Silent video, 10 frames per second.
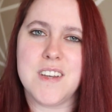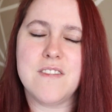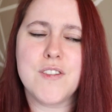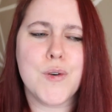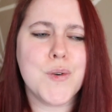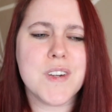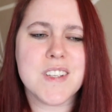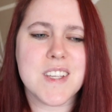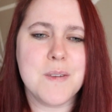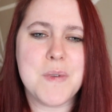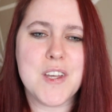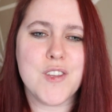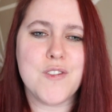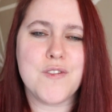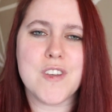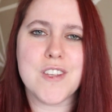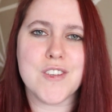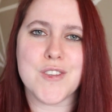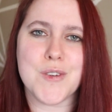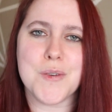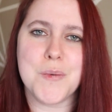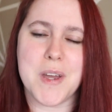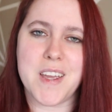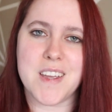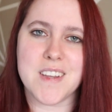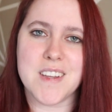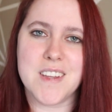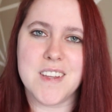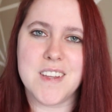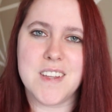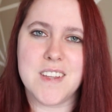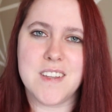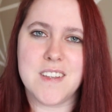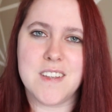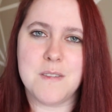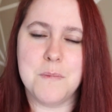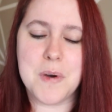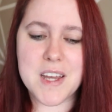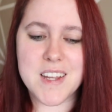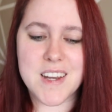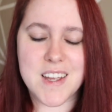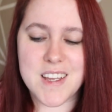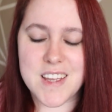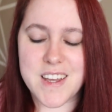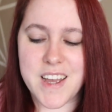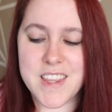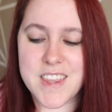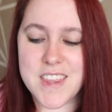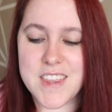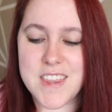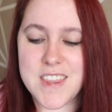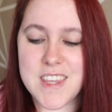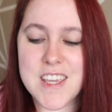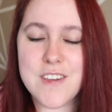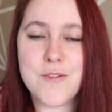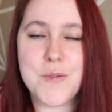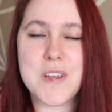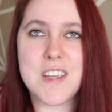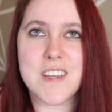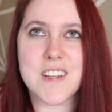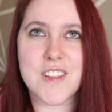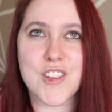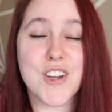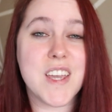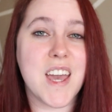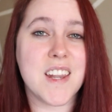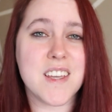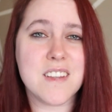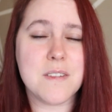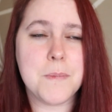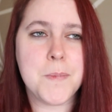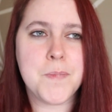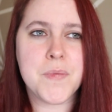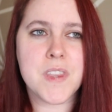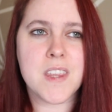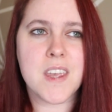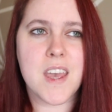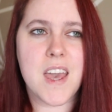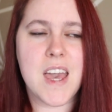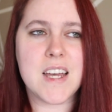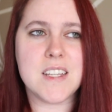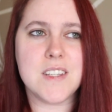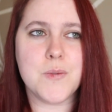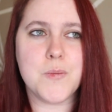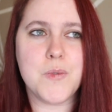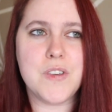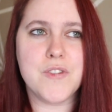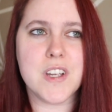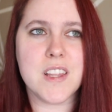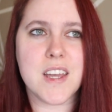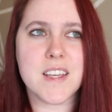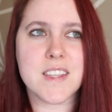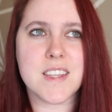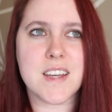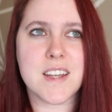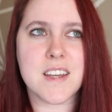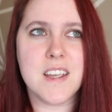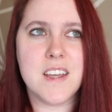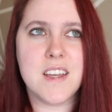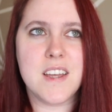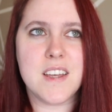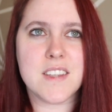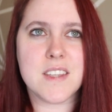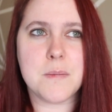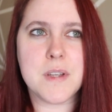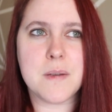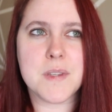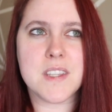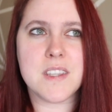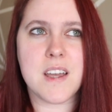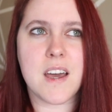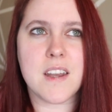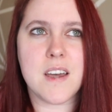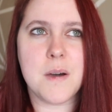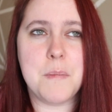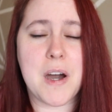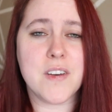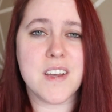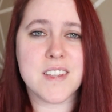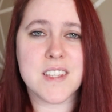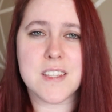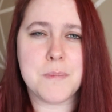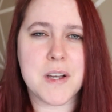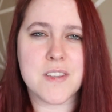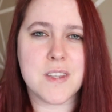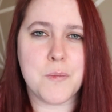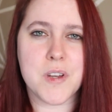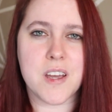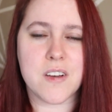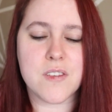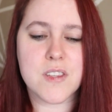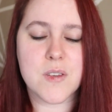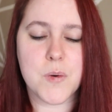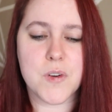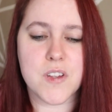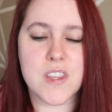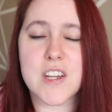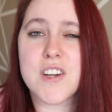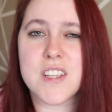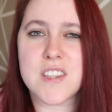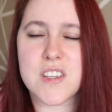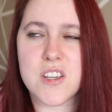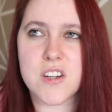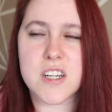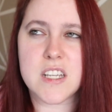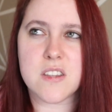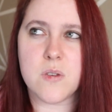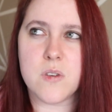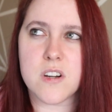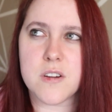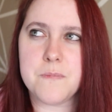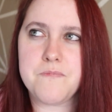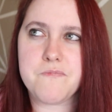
Of course it makes you feel a certain way. But I think if we look at it and we realize that sometimes it's not about us, it's about someone else or their insecurities or